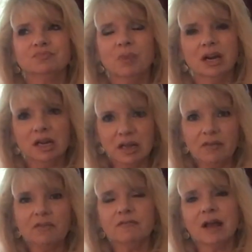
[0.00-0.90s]
But it
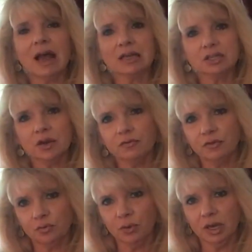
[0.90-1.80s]
is a fact of
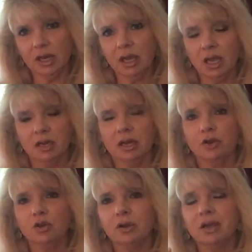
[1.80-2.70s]
3. Now
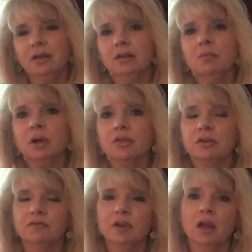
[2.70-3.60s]
you're in the month
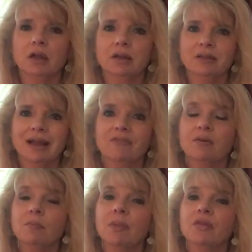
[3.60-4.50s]
of 9, and that's
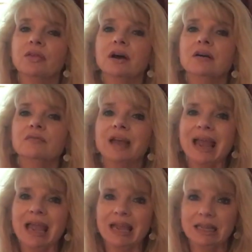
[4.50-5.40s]
a month of
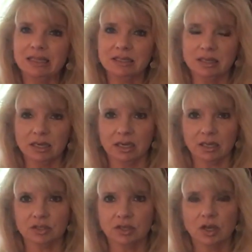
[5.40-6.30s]

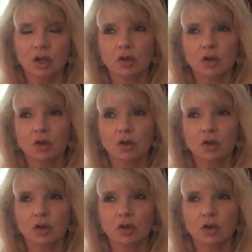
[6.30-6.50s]
endings.